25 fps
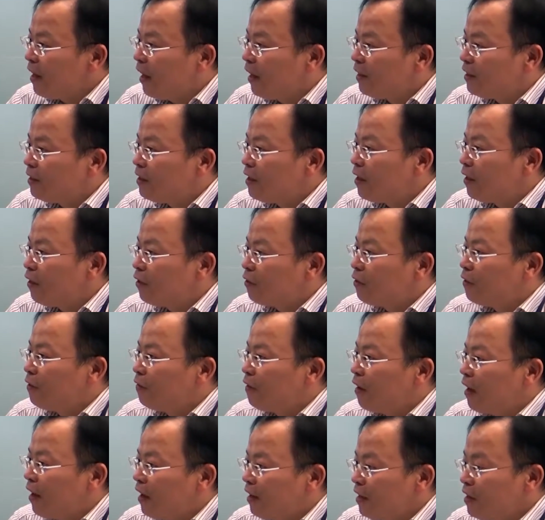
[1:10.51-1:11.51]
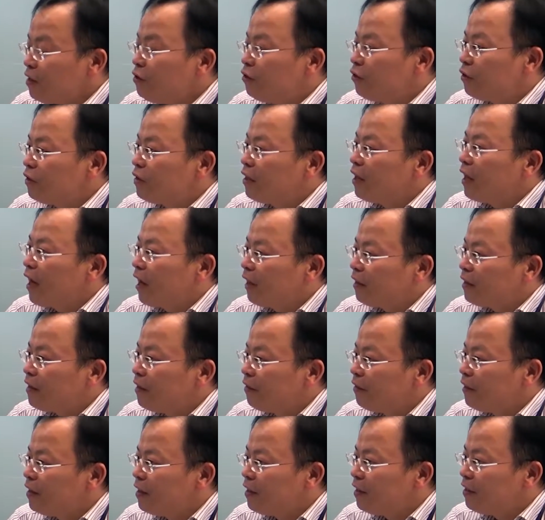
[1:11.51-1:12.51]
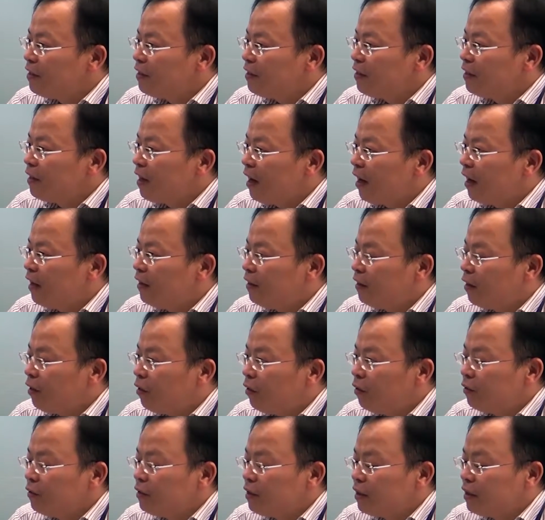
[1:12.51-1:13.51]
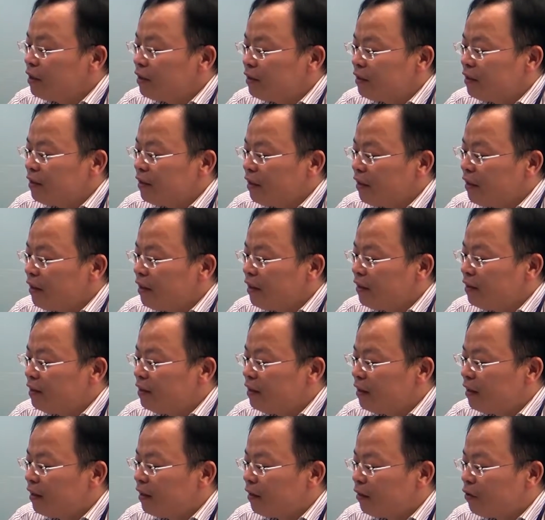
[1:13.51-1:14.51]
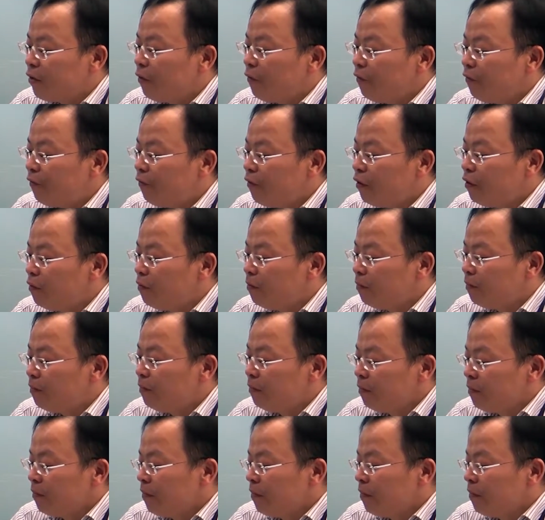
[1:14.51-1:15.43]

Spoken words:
I see a lot of interesting activities, and all this is confirm